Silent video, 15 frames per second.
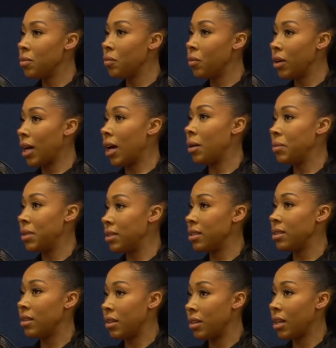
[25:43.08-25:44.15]
what happens
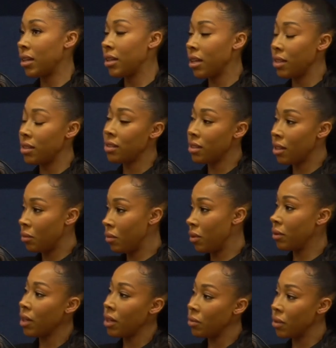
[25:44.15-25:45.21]
in that case is that, well,
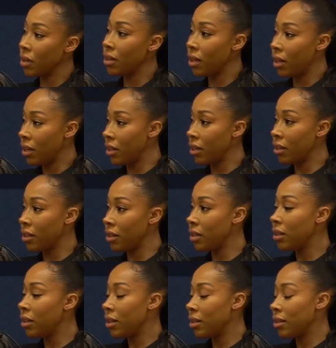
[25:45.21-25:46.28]
okay, we're going to hire
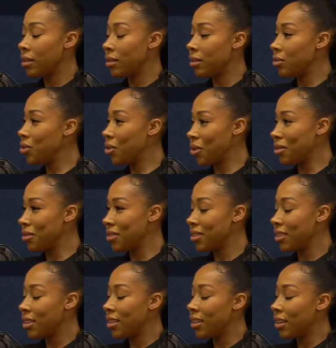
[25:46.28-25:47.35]
John,
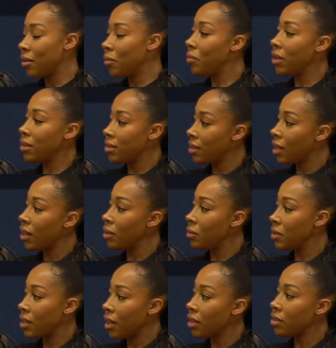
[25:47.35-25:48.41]
but Sally
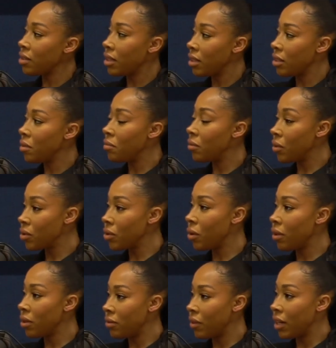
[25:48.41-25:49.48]
was actually the most
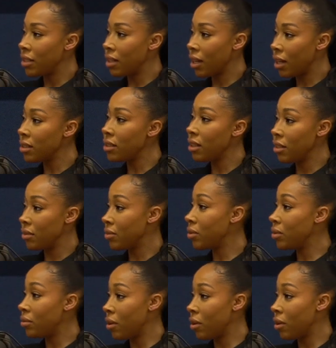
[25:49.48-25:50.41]
qualified candidate for the